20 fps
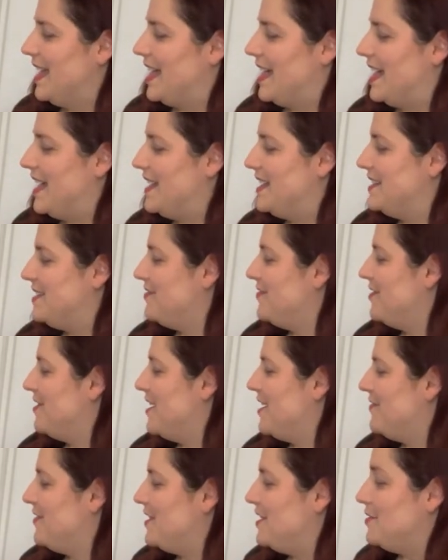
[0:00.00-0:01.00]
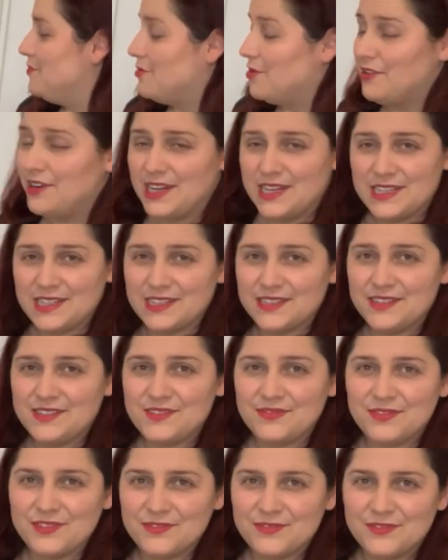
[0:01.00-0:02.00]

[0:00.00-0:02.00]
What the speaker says: And if you have any more ideas, feel